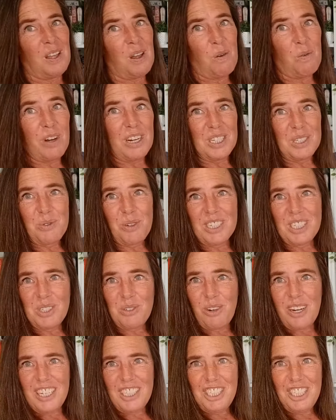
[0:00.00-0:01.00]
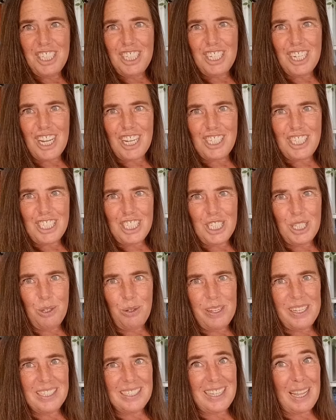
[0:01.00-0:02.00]
1 is Restoration, 2
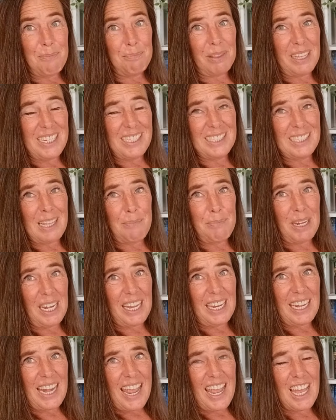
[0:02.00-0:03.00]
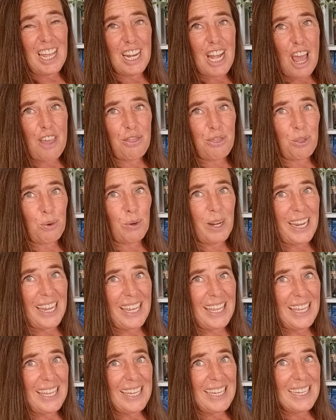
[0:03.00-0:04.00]
is Impling Summoning, and
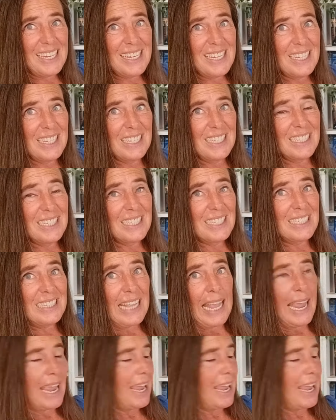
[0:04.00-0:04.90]
3 is